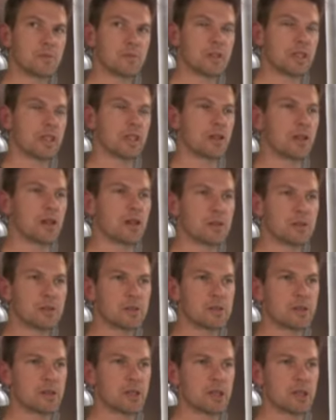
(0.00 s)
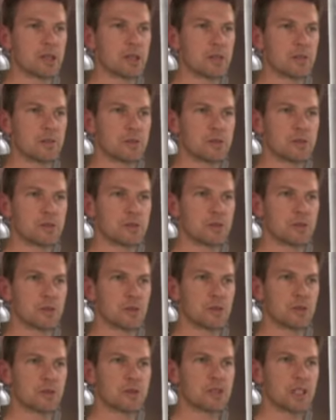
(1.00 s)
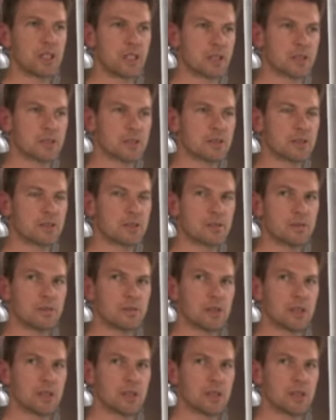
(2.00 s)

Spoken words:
They aren't allowed to use text.